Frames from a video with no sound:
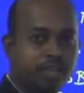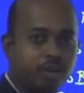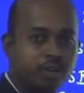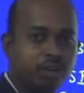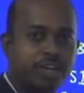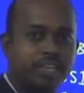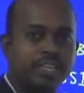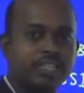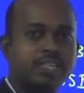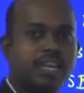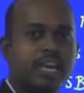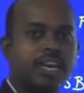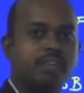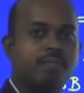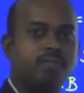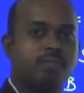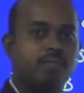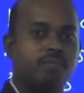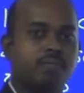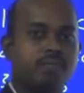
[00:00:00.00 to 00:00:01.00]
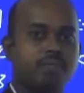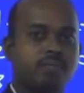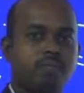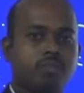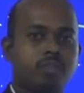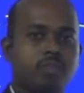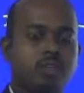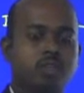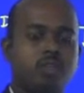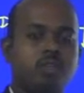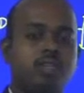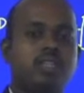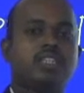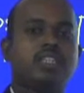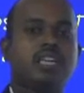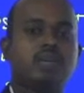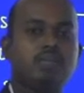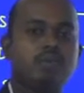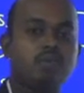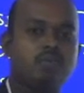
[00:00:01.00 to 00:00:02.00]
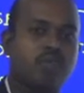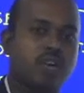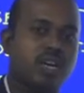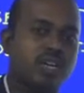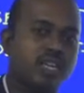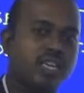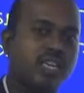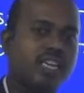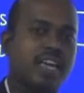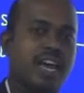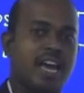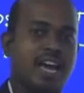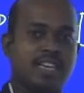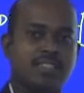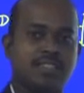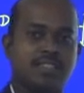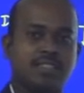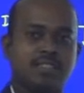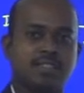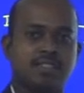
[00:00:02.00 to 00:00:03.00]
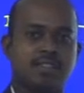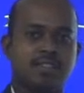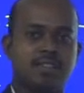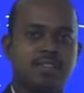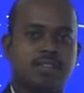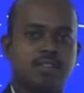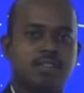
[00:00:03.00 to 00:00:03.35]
your design. It can be working as